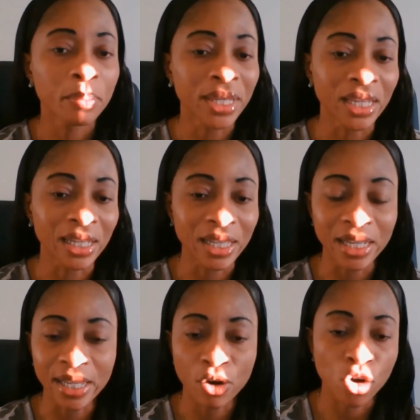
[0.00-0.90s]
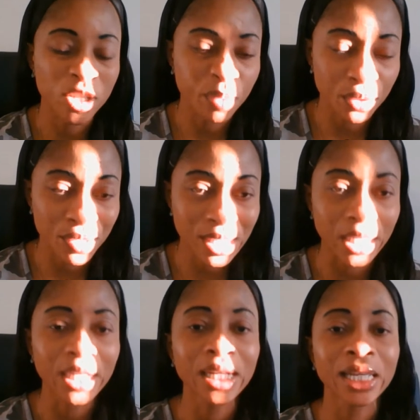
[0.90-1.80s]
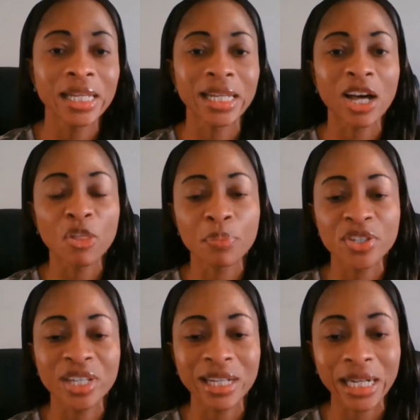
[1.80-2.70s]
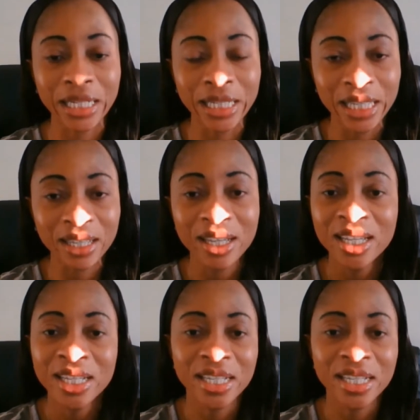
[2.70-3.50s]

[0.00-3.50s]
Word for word: be it in a hospital setting, in an outpatient clinic,